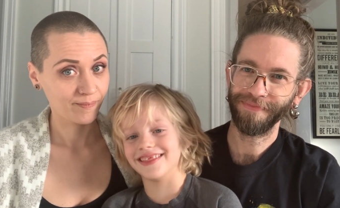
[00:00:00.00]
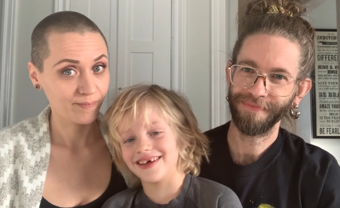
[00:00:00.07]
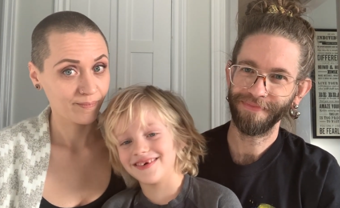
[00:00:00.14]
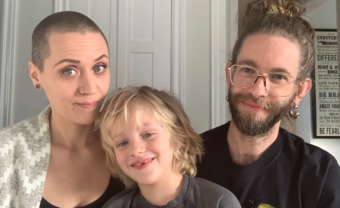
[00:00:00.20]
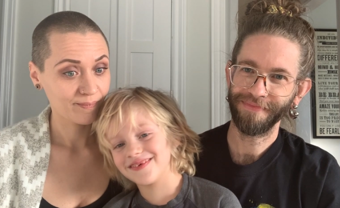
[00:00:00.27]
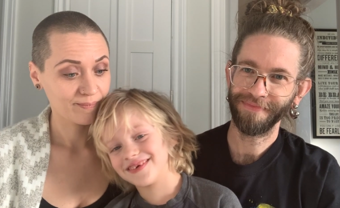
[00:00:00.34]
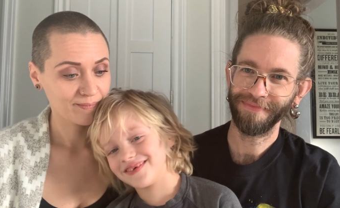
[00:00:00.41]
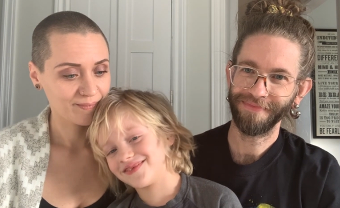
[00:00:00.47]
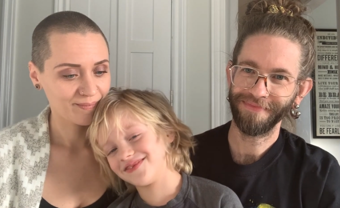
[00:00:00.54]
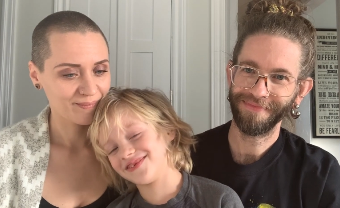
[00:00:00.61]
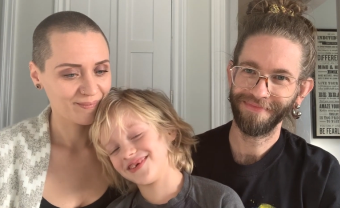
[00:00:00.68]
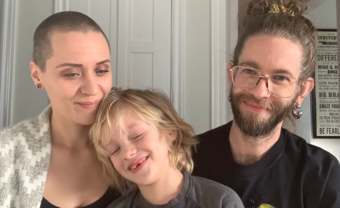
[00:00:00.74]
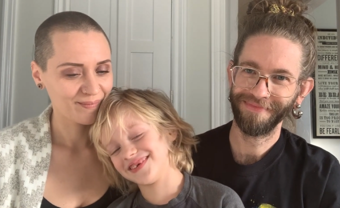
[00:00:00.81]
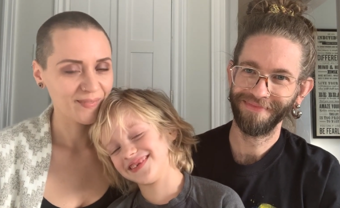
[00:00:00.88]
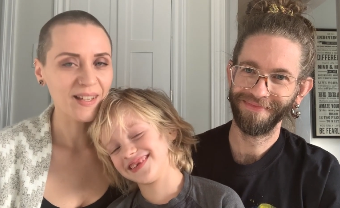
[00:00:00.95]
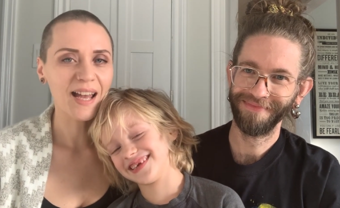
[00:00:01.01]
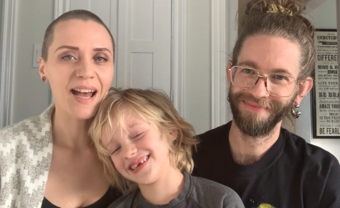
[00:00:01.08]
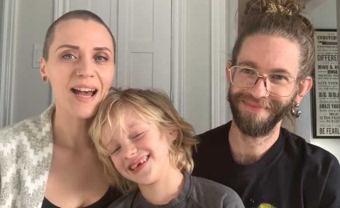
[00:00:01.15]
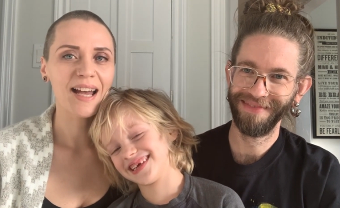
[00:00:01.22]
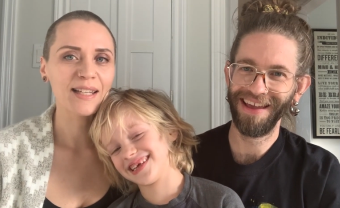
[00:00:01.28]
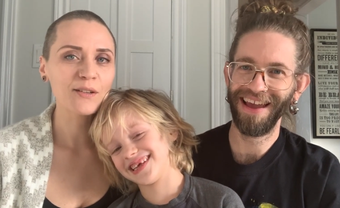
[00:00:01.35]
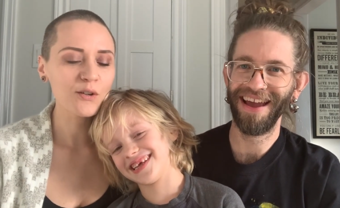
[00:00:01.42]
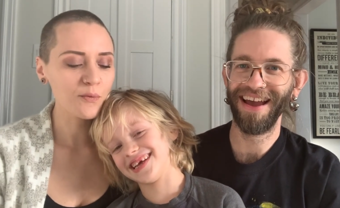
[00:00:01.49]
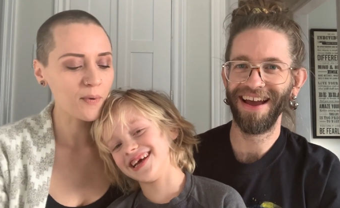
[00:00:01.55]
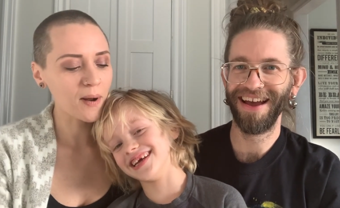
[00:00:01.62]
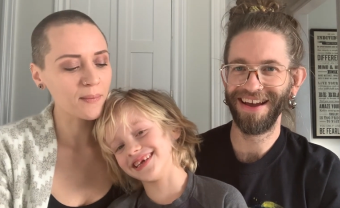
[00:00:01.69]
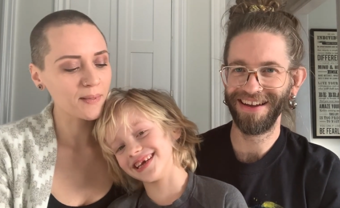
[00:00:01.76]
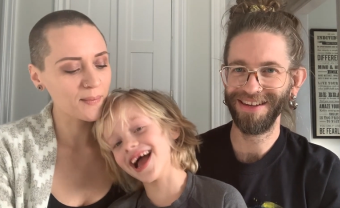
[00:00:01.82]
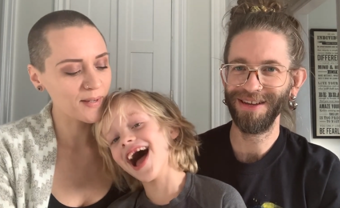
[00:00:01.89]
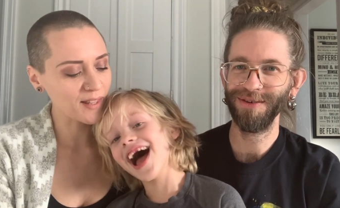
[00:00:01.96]
Speaker 1: love. You. Yeah, you yeah, would
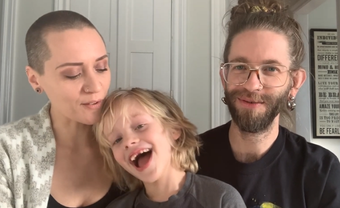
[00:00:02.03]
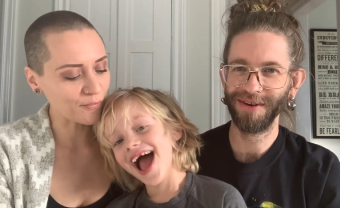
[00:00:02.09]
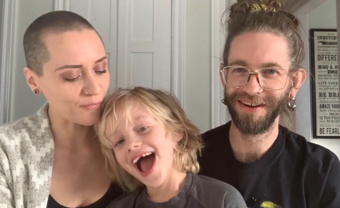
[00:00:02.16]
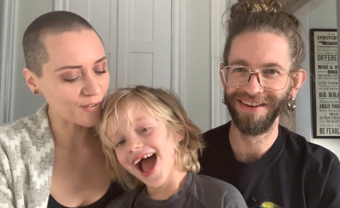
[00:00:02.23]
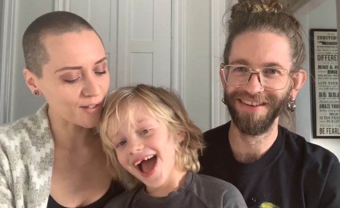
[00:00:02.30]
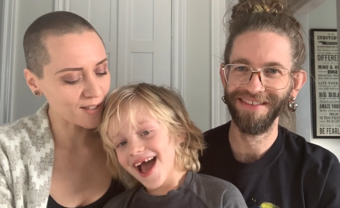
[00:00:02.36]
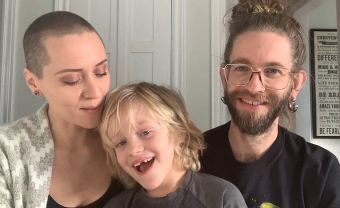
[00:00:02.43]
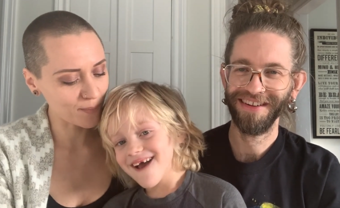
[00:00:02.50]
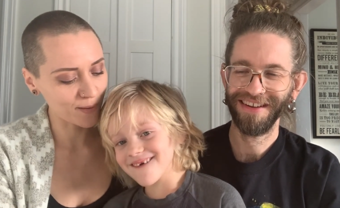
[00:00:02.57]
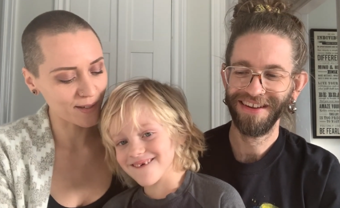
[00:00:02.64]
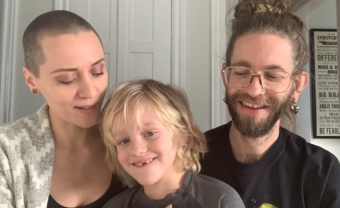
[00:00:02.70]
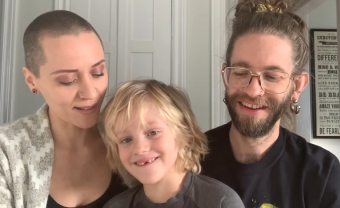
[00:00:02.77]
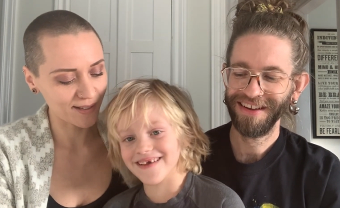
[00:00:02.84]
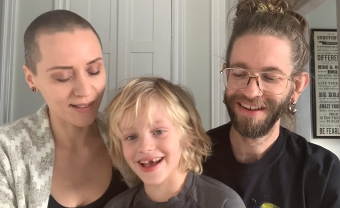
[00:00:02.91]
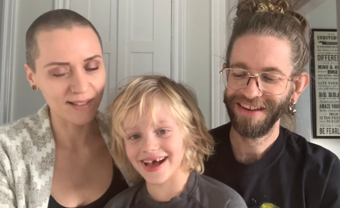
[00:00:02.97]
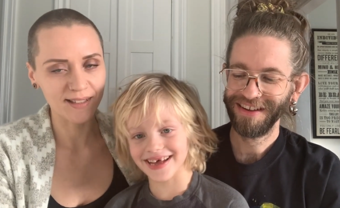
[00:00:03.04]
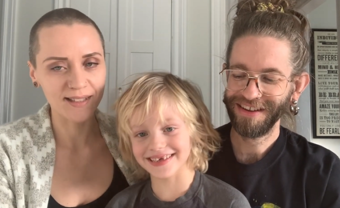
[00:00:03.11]
probably be the first person yeah.